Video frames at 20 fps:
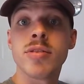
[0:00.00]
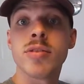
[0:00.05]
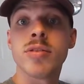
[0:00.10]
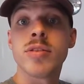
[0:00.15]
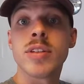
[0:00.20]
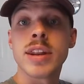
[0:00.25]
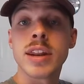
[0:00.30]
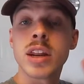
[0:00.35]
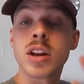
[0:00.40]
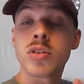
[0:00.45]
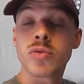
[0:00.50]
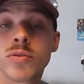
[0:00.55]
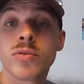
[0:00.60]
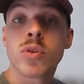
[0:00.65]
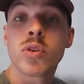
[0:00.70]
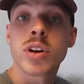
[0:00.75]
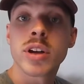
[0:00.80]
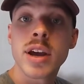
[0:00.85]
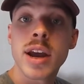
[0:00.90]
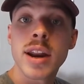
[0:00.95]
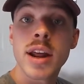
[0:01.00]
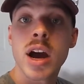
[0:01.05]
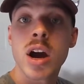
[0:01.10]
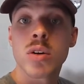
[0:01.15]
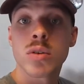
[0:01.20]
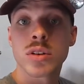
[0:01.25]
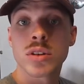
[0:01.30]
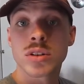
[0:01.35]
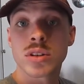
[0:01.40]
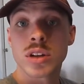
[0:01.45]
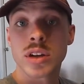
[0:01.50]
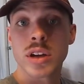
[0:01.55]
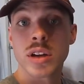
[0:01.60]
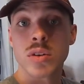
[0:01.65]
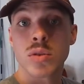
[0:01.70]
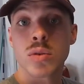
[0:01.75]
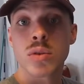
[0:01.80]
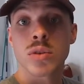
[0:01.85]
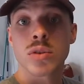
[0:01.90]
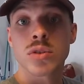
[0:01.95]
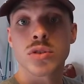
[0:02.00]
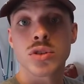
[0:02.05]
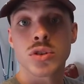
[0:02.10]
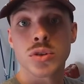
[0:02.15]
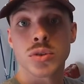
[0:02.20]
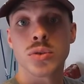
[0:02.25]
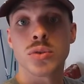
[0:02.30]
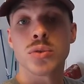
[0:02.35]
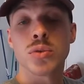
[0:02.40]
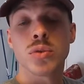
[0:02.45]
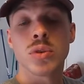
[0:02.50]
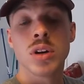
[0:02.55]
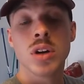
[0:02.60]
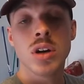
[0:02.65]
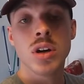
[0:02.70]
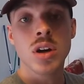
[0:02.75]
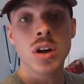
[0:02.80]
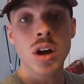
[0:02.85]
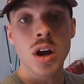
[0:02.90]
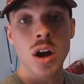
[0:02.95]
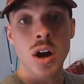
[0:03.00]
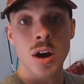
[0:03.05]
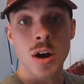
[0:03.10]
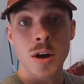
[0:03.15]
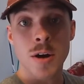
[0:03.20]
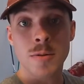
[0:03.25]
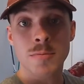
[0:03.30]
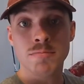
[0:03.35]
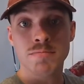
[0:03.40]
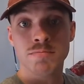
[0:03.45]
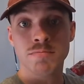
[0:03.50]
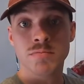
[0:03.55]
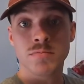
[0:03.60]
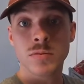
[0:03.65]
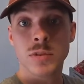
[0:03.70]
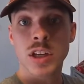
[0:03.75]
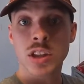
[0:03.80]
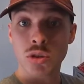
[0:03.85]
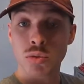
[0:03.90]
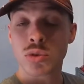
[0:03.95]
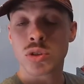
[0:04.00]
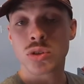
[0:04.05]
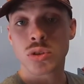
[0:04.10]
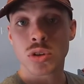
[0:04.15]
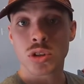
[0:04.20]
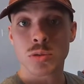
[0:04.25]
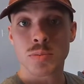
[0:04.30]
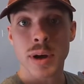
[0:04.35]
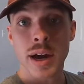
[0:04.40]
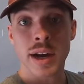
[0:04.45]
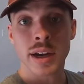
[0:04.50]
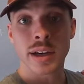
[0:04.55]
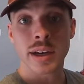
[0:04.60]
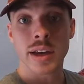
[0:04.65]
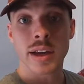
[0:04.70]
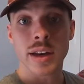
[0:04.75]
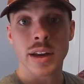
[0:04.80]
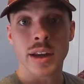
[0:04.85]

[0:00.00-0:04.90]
they needed 48 hours in order to get the results back in